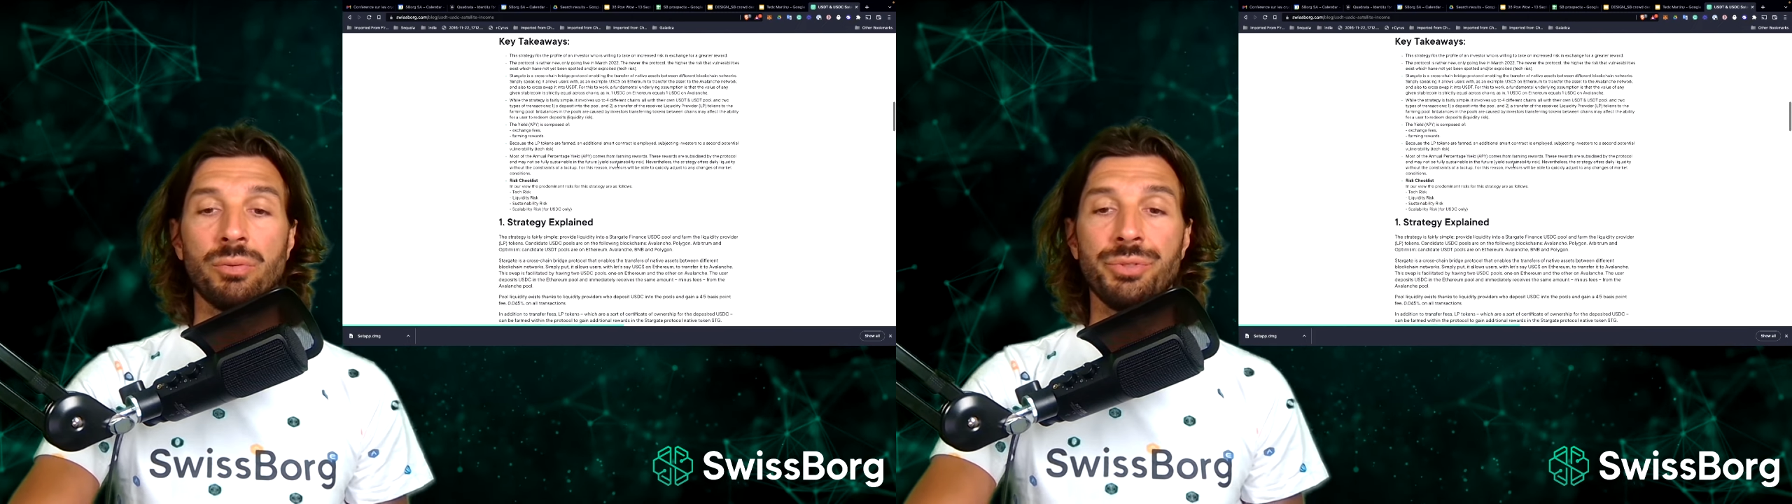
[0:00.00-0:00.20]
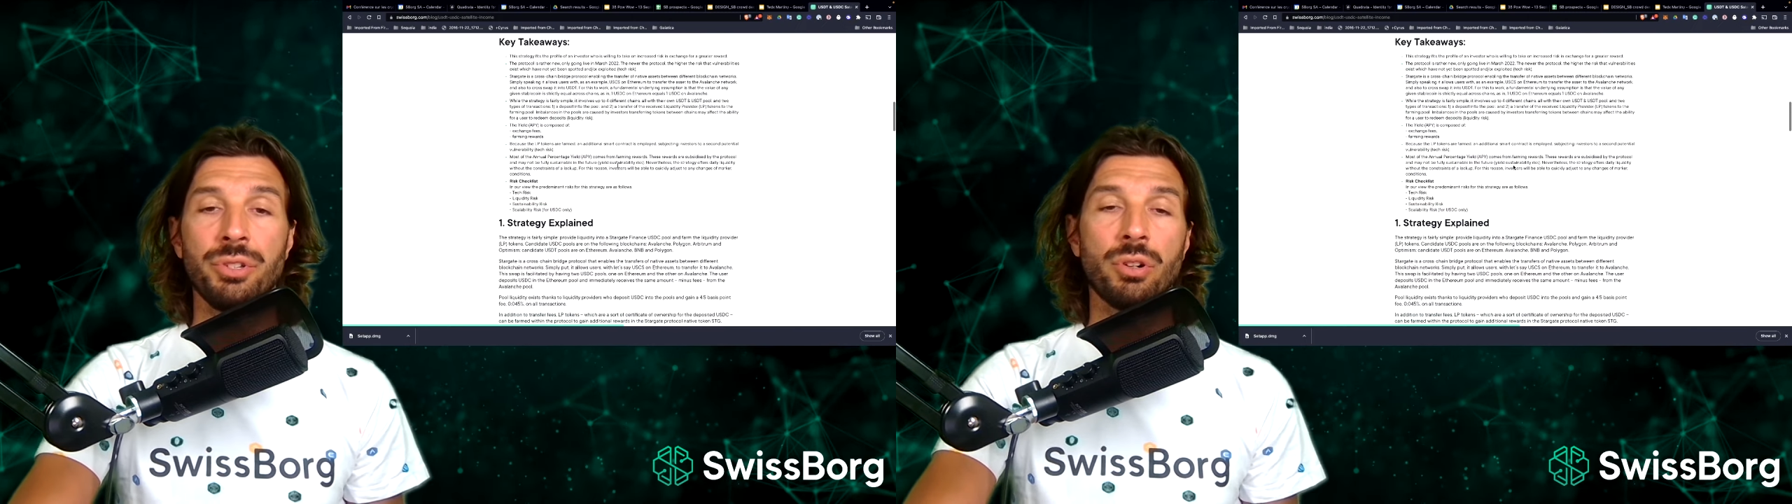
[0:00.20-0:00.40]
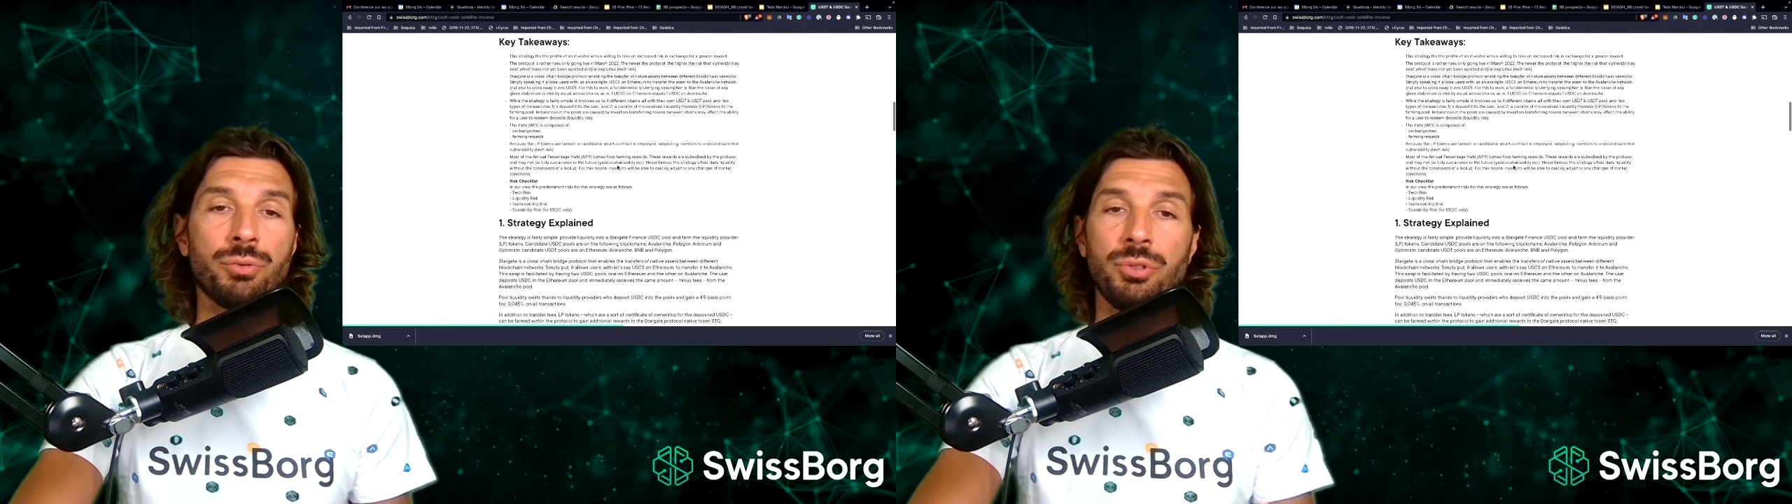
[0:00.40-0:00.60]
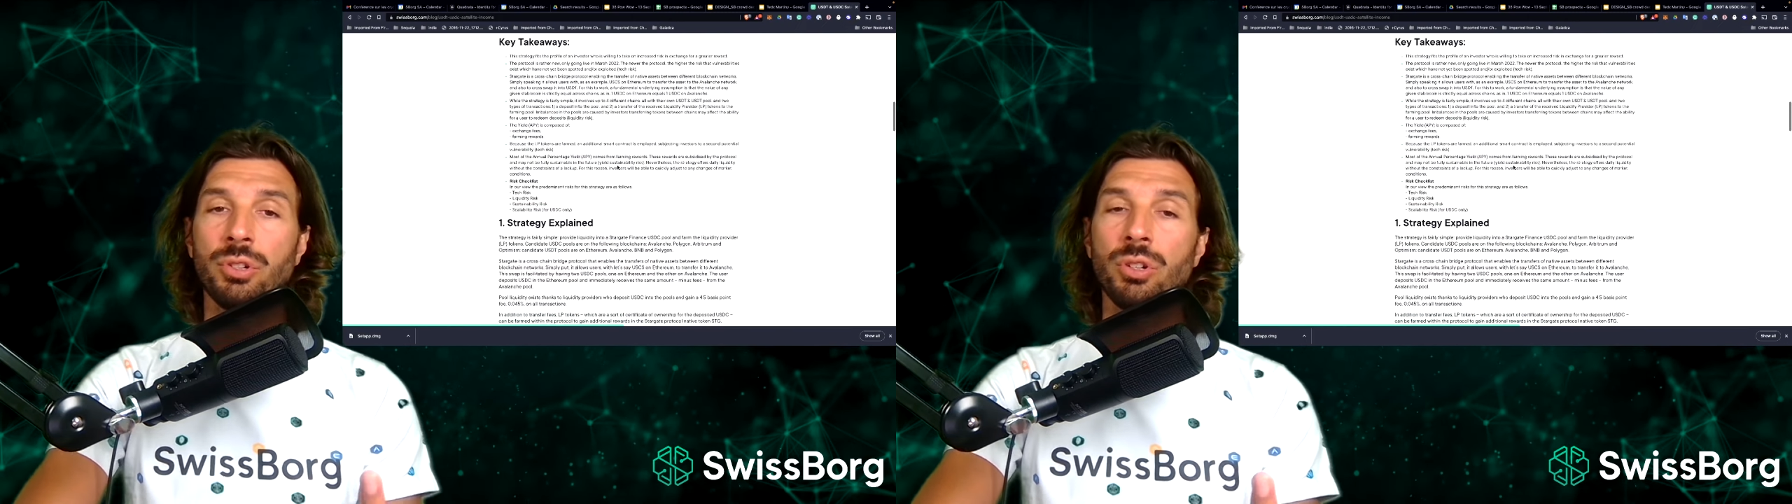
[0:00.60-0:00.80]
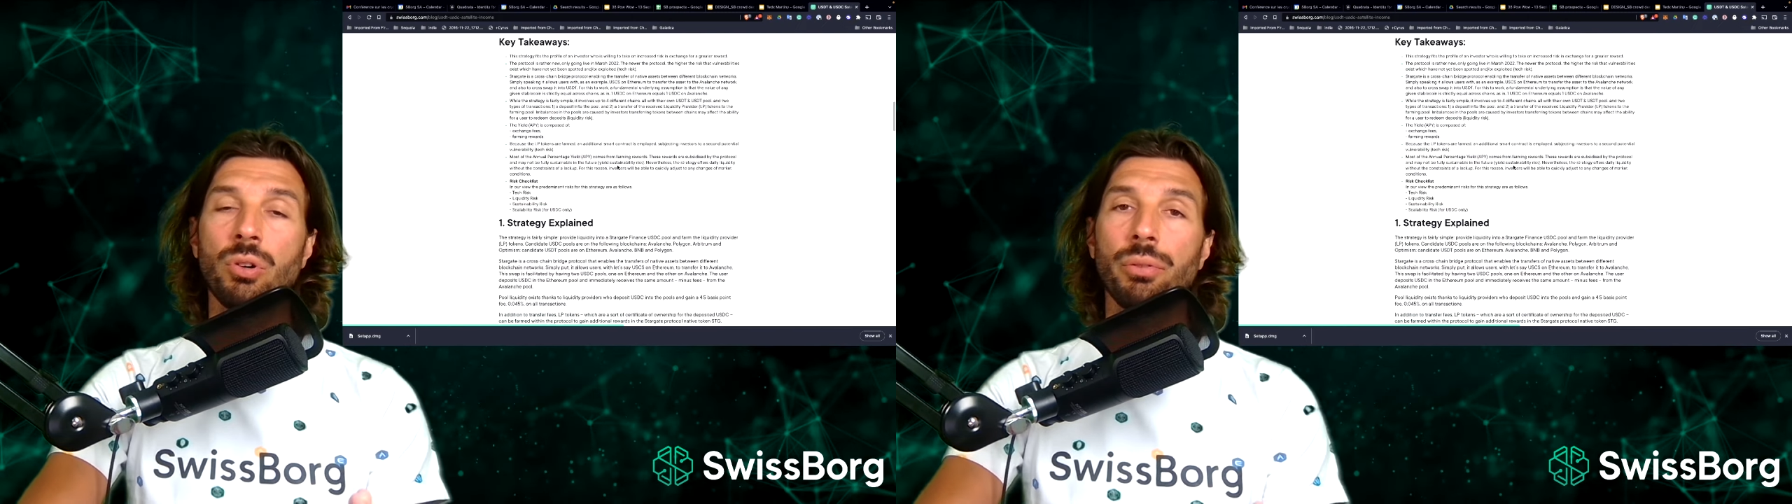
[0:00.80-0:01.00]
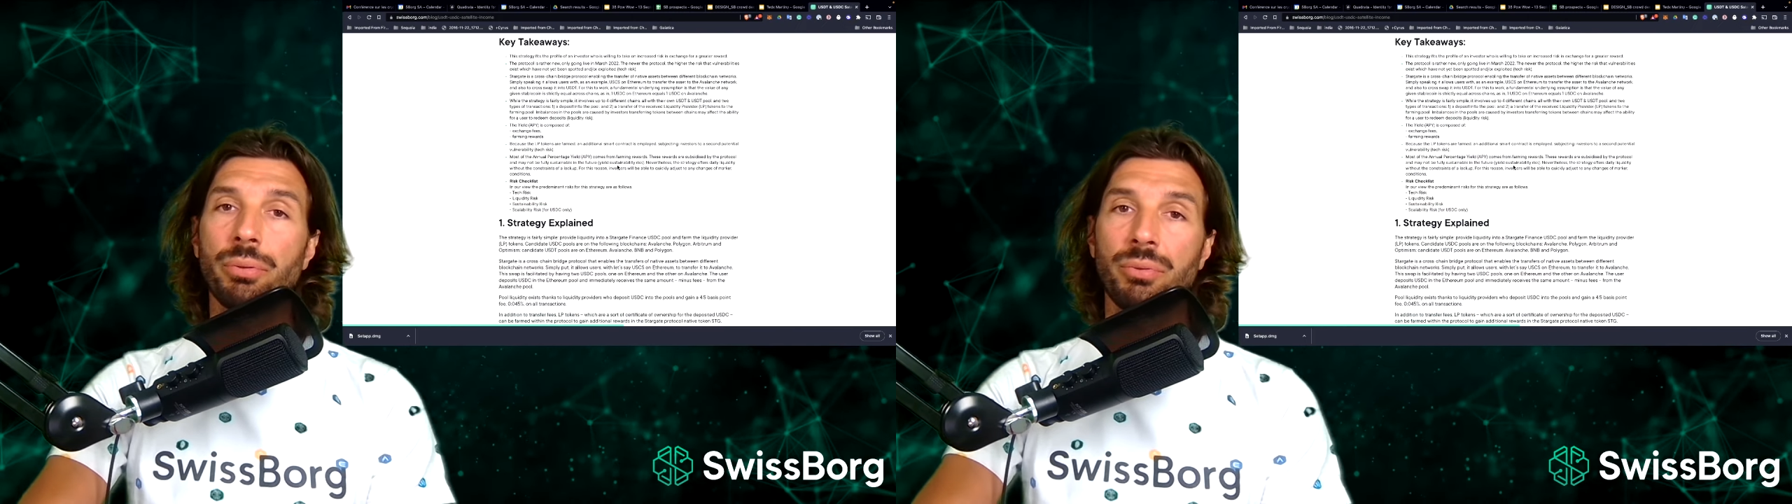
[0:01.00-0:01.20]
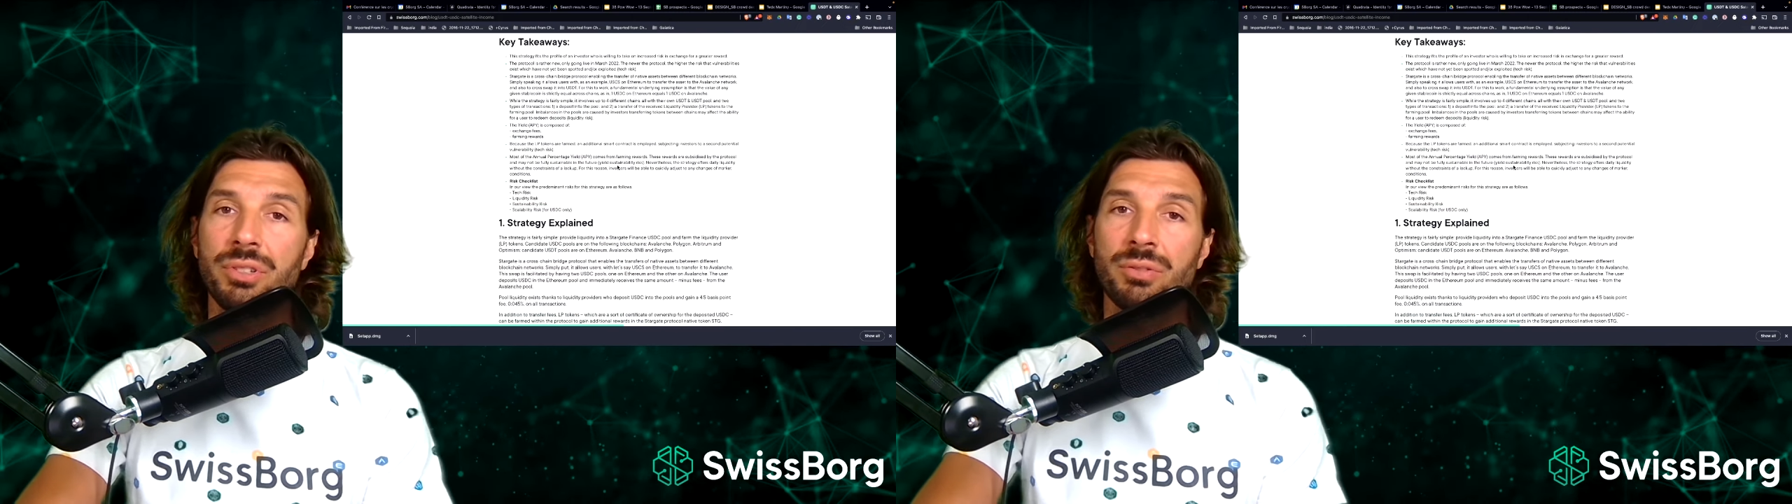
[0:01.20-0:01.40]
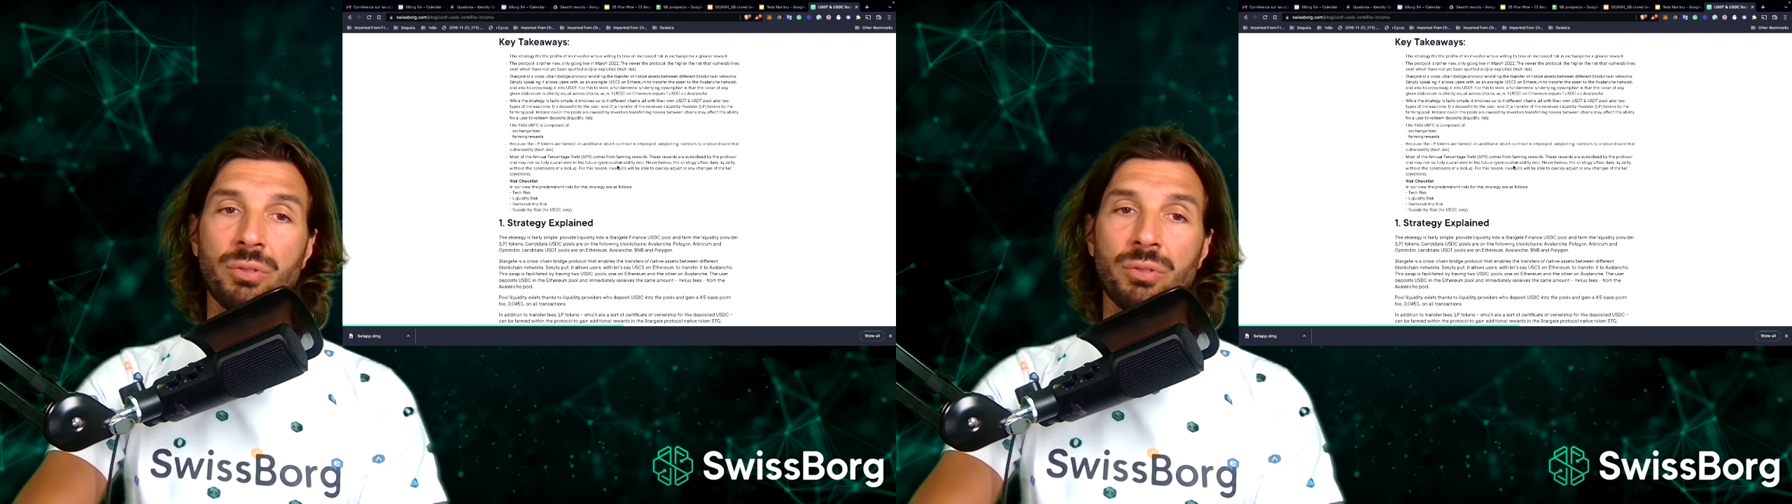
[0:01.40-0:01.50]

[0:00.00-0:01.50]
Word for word: you know you could go through this